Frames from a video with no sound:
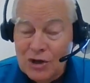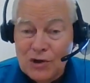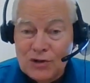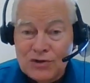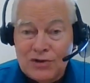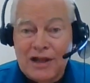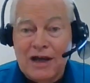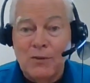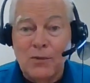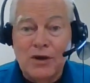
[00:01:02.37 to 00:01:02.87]

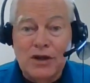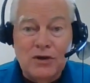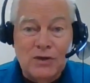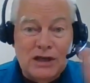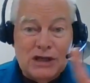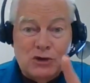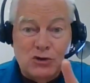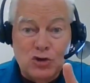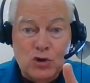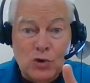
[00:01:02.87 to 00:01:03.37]
So that way you
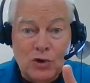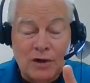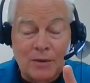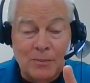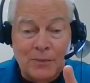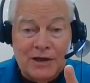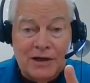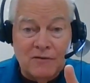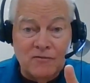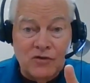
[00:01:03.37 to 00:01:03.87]
get 2
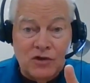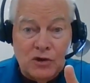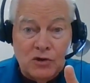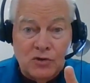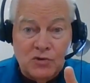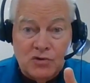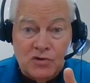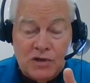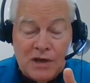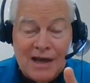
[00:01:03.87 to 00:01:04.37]
complete
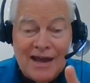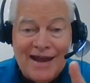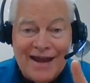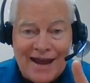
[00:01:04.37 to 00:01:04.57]
views